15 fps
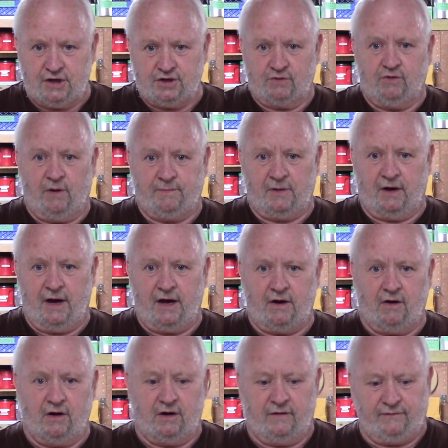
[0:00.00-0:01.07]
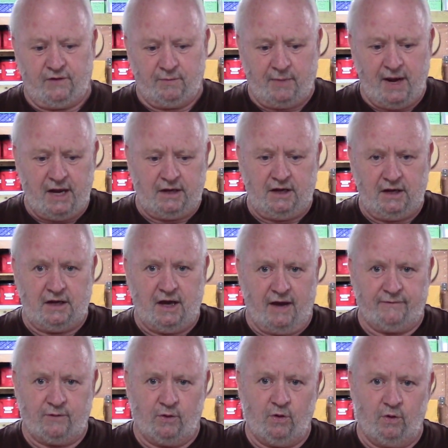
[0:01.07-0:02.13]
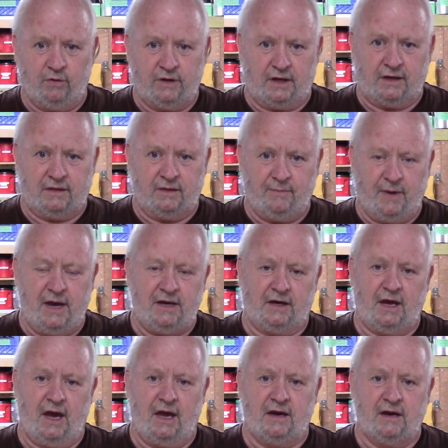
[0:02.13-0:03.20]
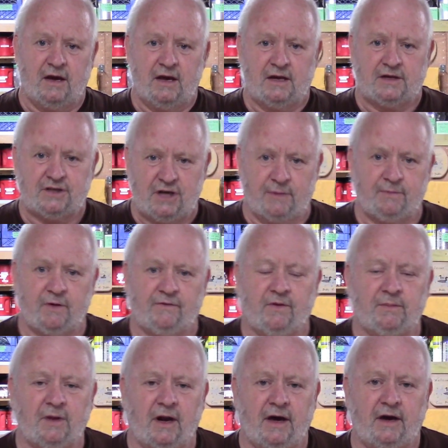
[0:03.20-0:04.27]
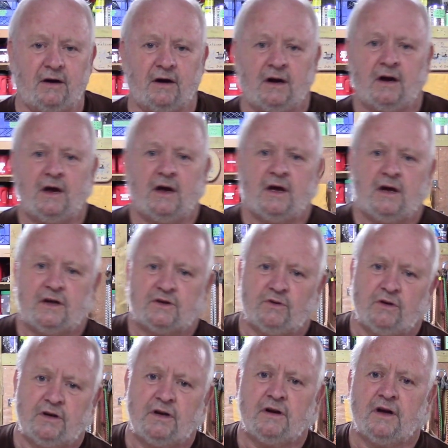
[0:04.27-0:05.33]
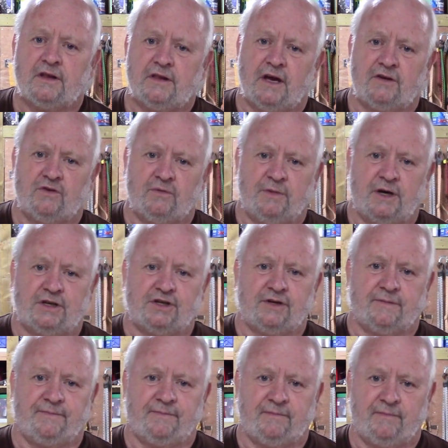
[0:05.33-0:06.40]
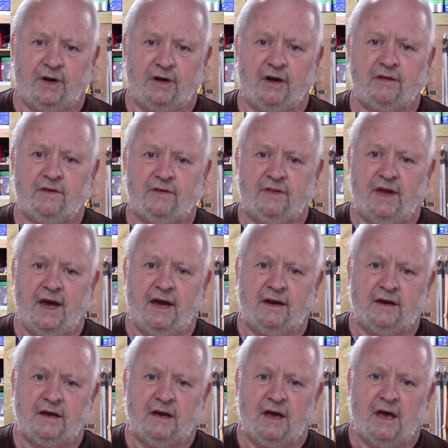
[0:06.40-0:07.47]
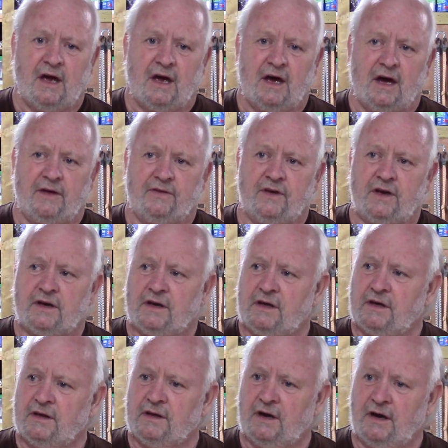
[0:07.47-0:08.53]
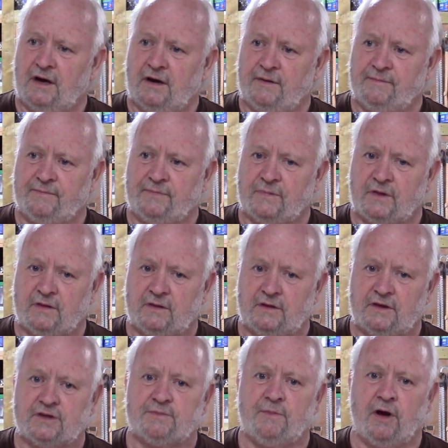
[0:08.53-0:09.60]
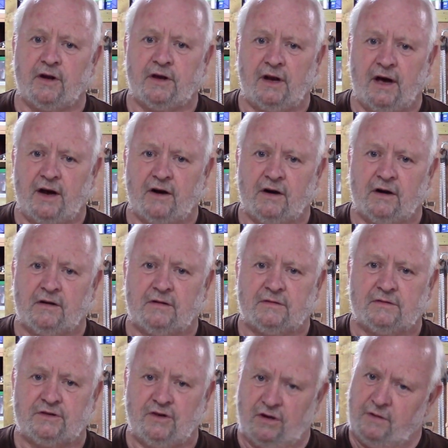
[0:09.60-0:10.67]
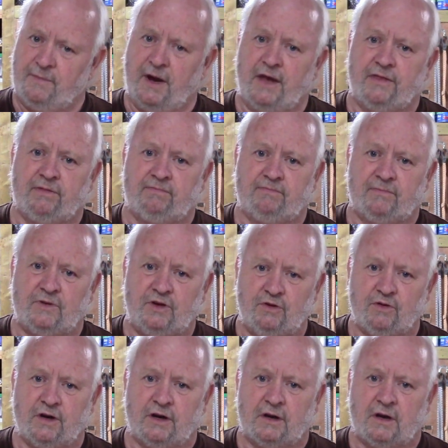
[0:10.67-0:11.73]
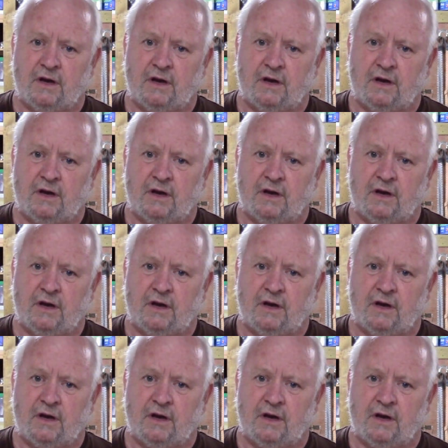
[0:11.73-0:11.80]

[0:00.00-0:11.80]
you go up the ladder, and if you're painting, you have to hold the paint can separate from the ladder. So I didn't like that too much. But other than that, I think this multi-ladder, not a bad unit.